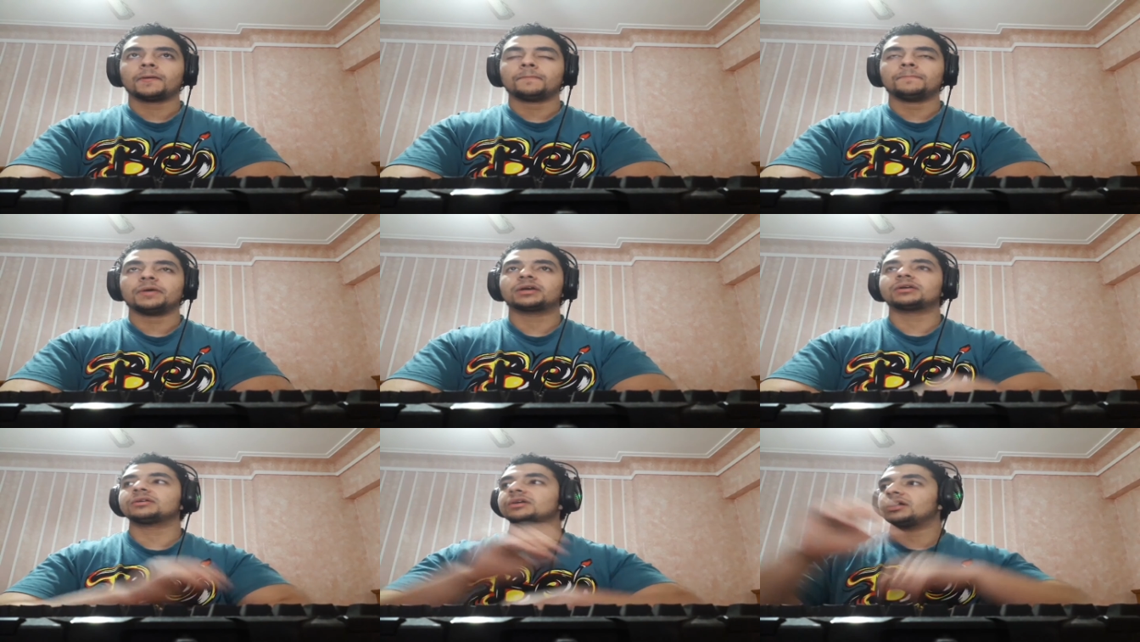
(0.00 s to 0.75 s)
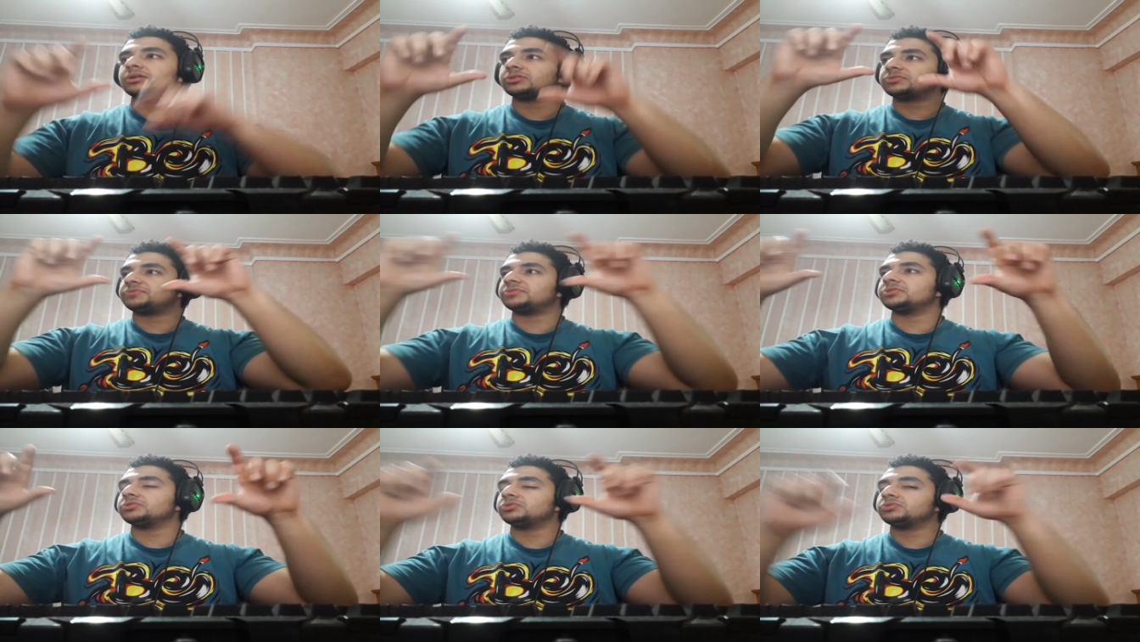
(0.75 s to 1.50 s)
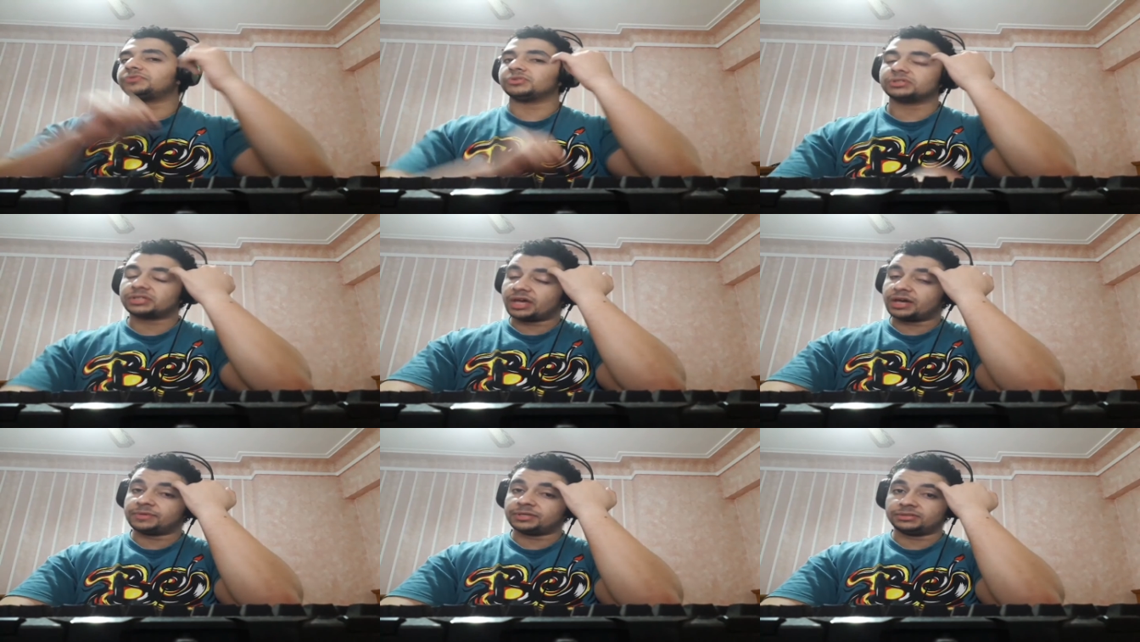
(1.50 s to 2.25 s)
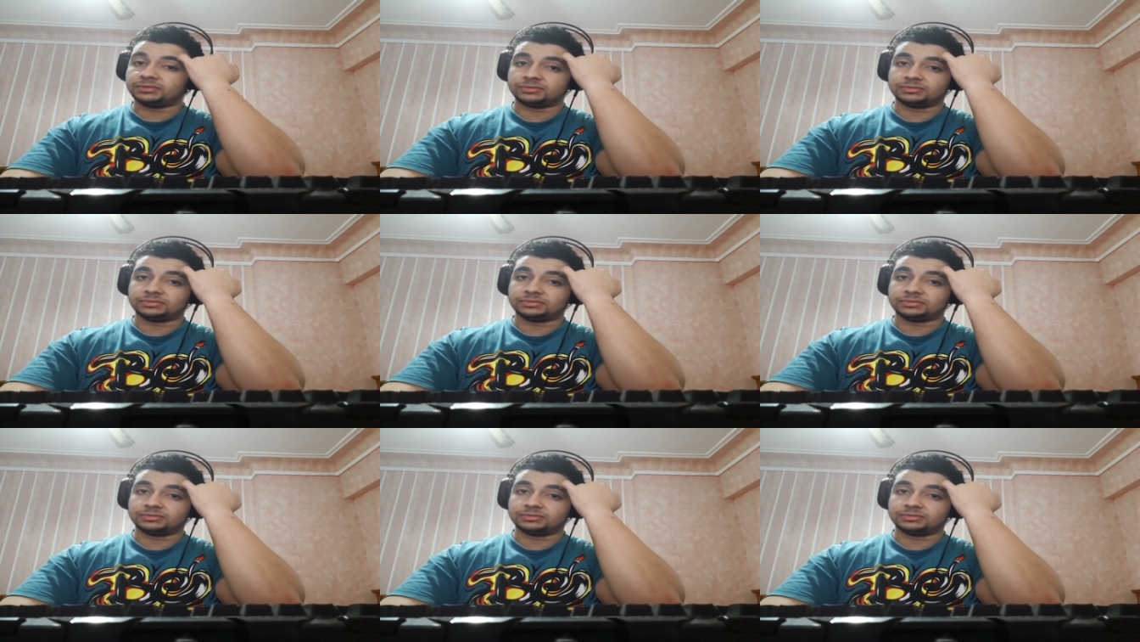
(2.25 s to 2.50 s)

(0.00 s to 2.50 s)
making a good view for the camera.